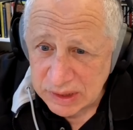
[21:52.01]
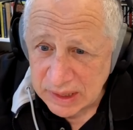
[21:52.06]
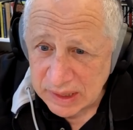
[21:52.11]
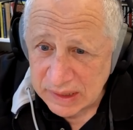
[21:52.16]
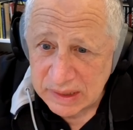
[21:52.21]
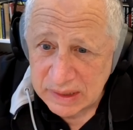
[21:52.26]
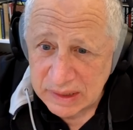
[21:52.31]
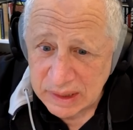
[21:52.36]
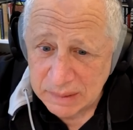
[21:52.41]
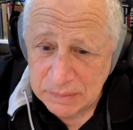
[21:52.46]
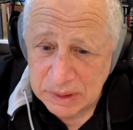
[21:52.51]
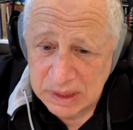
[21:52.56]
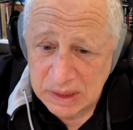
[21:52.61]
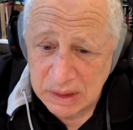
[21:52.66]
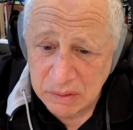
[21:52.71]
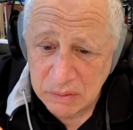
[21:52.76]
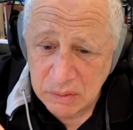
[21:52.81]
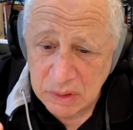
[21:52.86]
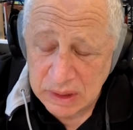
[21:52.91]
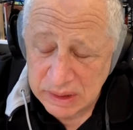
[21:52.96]
economic
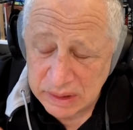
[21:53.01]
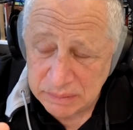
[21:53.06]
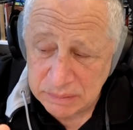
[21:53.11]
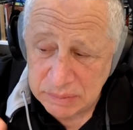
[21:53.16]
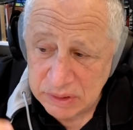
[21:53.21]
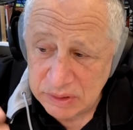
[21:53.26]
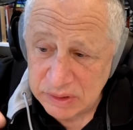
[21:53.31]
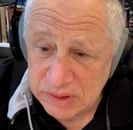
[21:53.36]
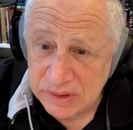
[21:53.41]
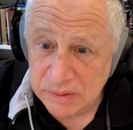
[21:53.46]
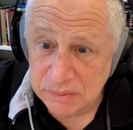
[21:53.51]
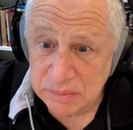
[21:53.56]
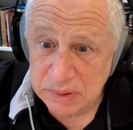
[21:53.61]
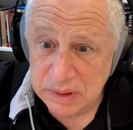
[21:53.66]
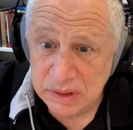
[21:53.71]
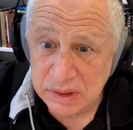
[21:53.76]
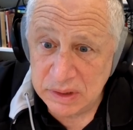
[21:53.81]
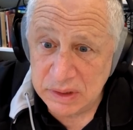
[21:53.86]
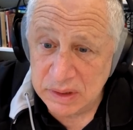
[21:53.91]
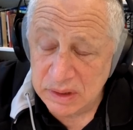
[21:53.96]
inequality, but also
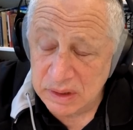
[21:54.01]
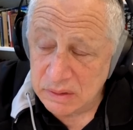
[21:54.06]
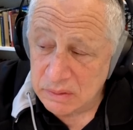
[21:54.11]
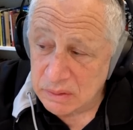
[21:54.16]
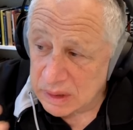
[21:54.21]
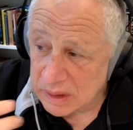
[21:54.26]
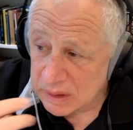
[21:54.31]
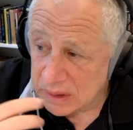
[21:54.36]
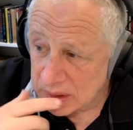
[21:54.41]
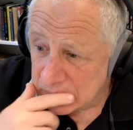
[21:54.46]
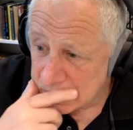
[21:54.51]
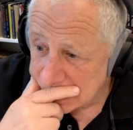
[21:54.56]
political inequality.